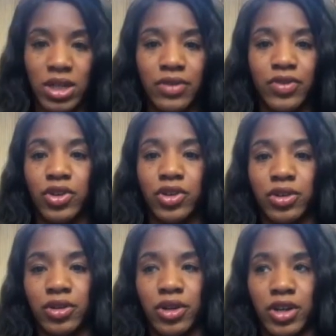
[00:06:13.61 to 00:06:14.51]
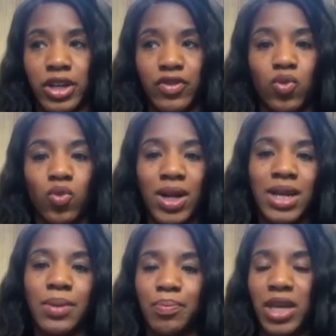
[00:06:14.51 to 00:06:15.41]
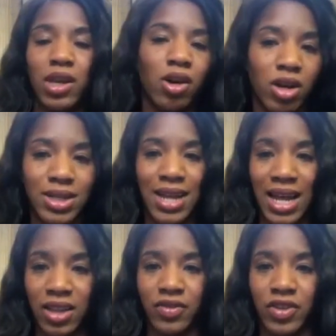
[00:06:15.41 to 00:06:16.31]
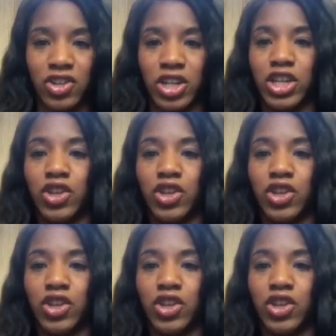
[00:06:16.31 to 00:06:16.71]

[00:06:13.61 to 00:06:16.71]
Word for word: If you're if you want to be on television,